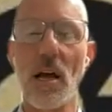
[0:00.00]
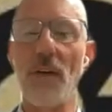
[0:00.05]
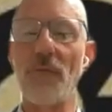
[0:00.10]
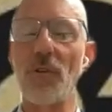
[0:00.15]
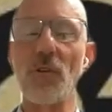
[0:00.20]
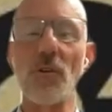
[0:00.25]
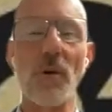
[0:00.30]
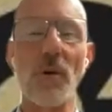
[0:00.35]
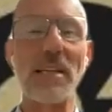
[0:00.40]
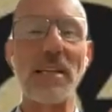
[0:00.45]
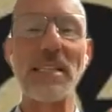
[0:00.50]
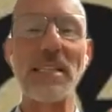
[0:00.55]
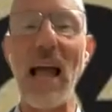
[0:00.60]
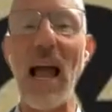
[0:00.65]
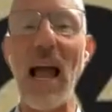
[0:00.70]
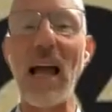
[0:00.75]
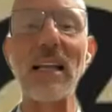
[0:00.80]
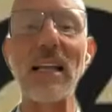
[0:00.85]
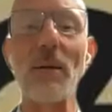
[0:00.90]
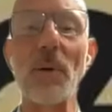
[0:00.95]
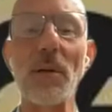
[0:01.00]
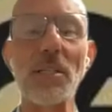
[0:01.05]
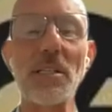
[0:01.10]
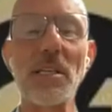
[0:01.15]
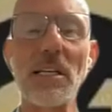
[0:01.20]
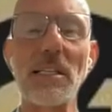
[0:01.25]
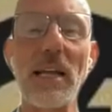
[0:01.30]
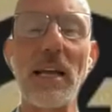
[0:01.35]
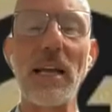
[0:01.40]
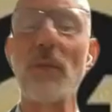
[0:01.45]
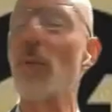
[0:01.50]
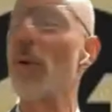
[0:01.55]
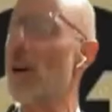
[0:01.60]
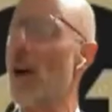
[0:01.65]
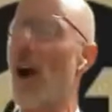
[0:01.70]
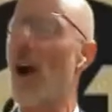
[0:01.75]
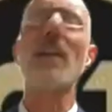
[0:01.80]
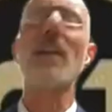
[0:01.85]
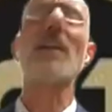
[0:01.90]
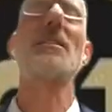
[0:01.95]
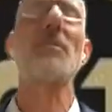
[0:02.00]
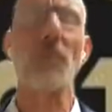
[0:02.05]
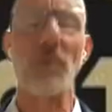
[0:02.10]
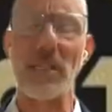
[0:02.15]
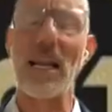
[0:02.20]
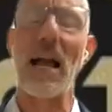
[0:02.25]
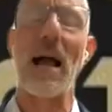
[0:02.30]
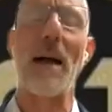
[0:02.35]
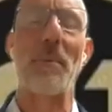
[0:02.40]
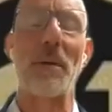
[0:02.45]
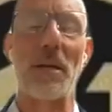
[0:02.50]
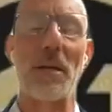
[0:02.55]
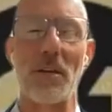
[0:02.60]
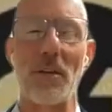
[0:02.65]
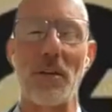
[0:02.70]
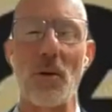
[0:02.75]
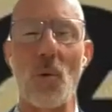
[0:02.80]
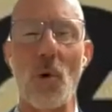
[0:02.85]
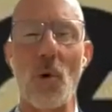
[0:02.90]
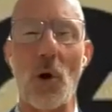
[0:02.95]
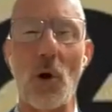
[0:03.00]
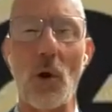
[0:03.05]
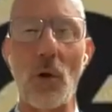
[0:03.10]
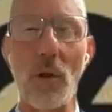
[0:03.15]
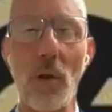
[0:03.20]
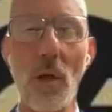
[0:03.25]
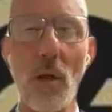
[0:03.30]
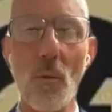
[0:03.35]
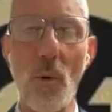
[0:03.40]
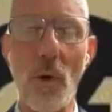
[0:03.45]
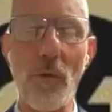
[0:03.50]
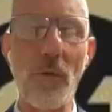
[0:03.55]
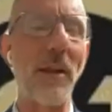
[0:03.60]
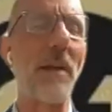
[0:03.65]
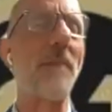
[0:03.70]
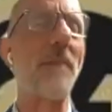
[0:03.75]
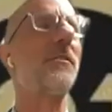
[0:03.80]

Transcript: of you know exactly what it's going to take, regardless of what's happening in the world, whether